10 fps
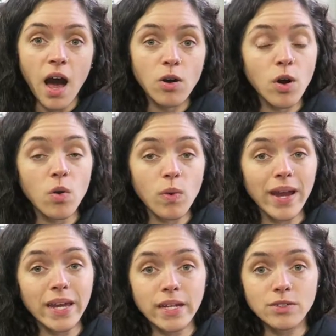I'll go
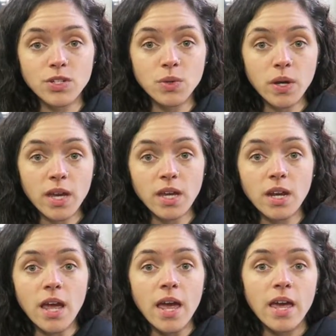right into it,
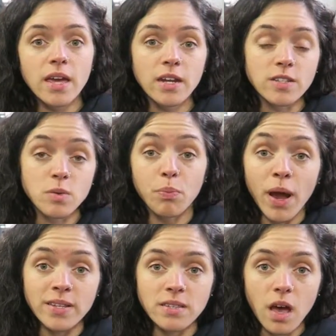and it's a
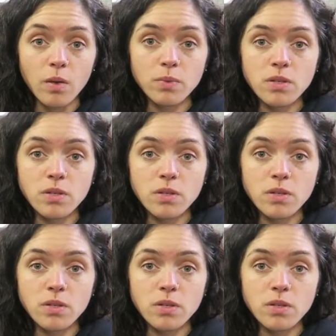press up.